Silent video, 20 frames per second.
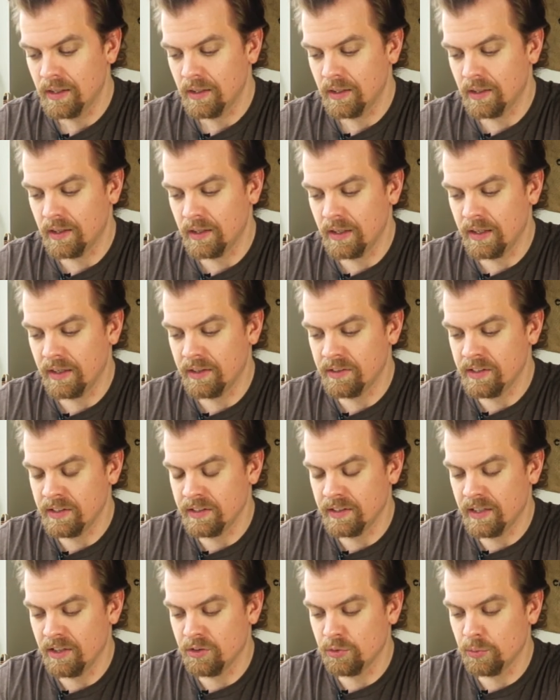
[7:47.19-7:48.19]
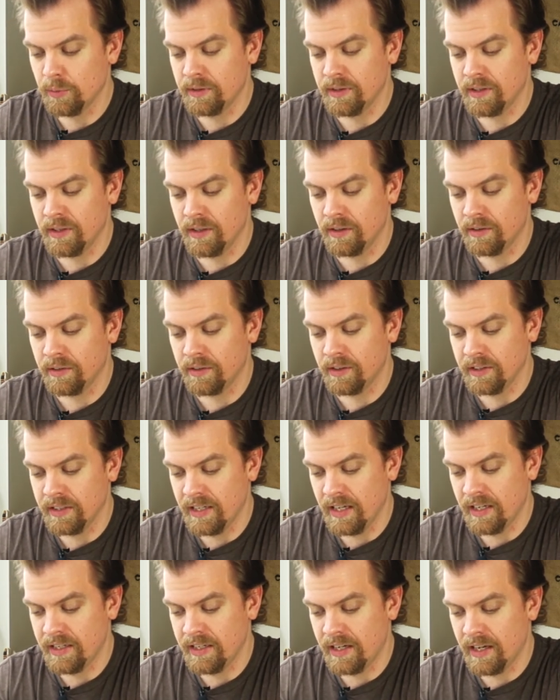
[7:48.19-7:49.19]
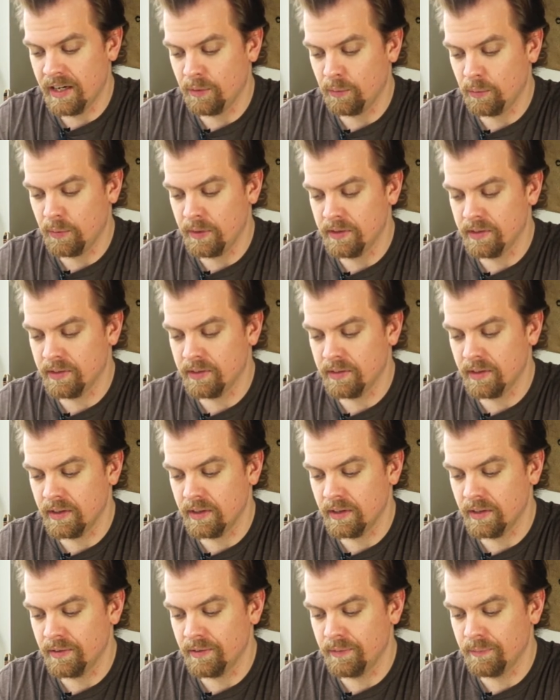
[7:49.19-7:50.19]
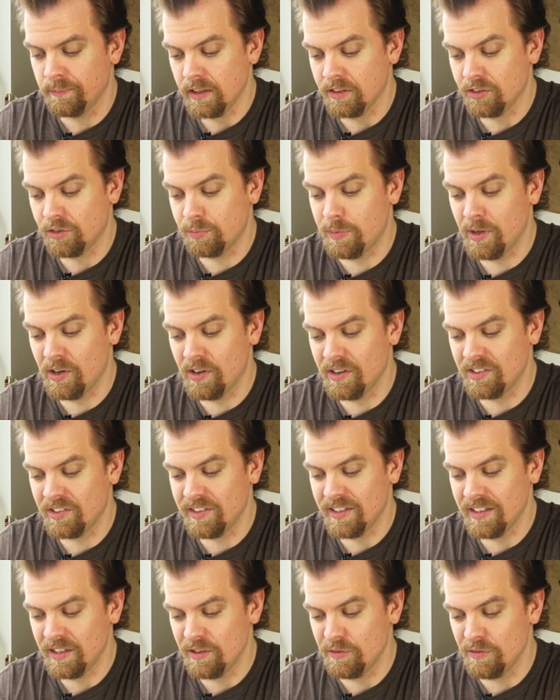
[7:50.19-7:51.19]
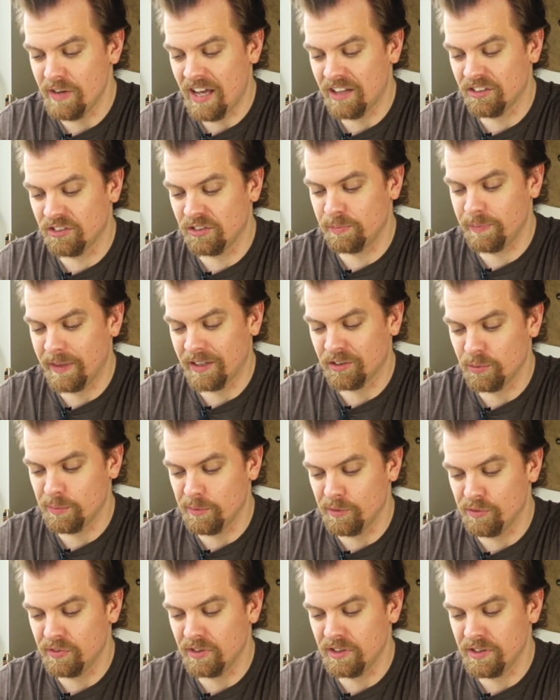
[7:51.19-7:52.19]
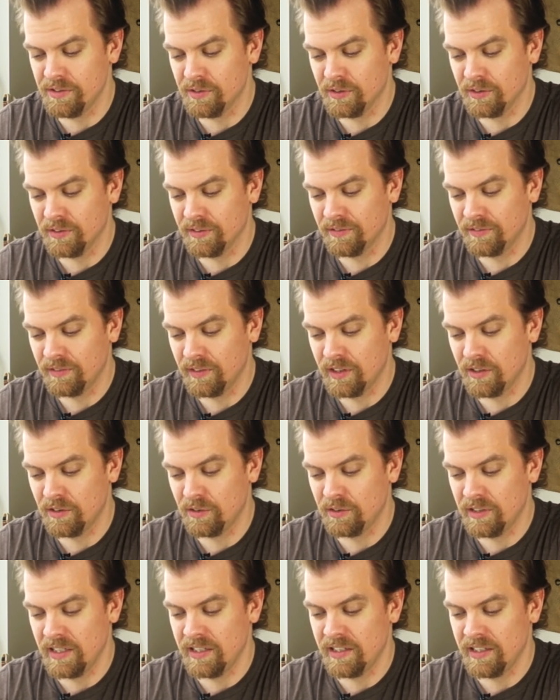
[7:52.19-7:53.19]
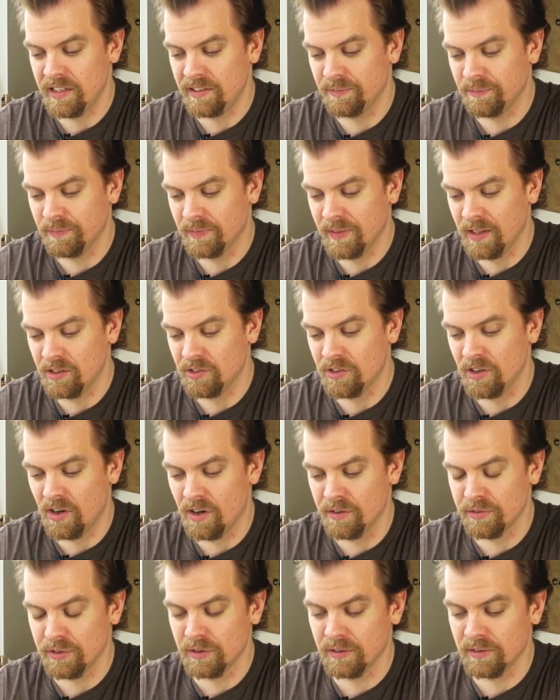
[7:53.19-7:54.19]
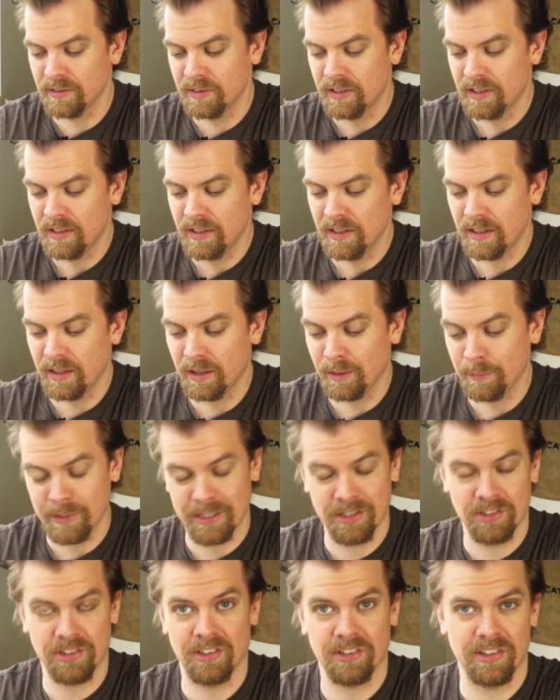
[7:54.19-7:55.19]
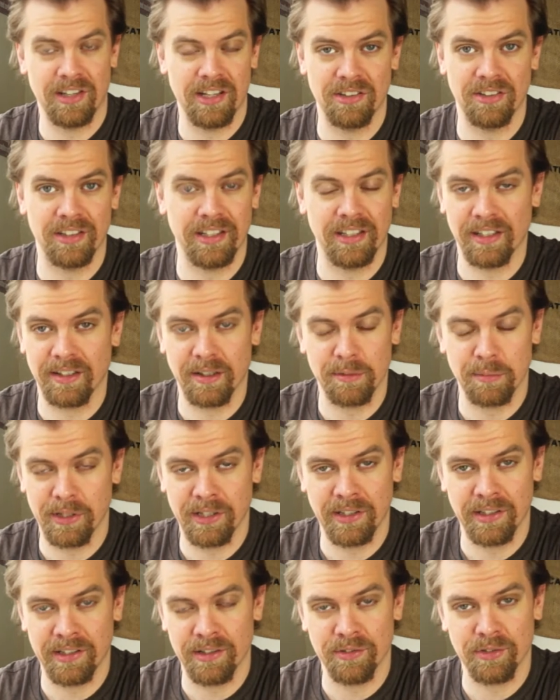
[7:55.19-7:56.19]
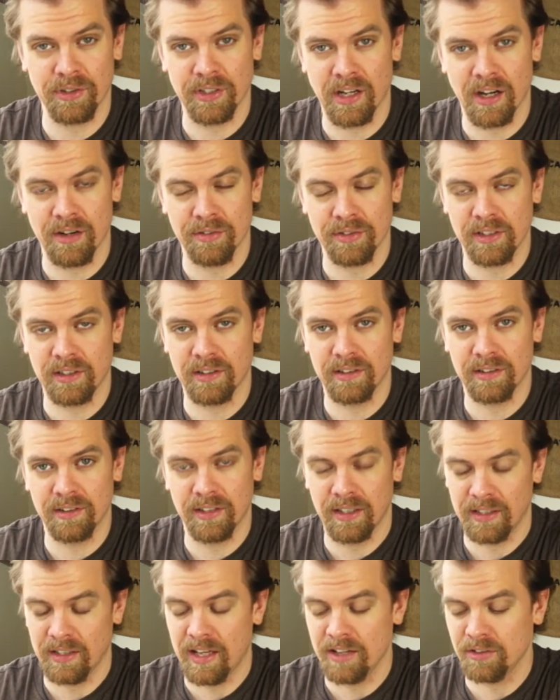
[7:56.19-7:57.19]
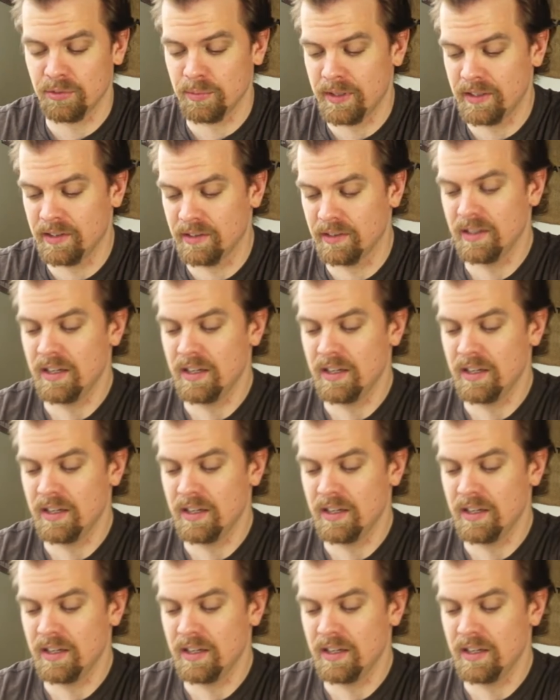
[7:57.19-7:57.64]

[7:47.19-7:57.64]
I think that's what they're getting at with experiencing the vast spectrum of flavor that Udani has to offer, because this tastes like a completely different coffee than last month.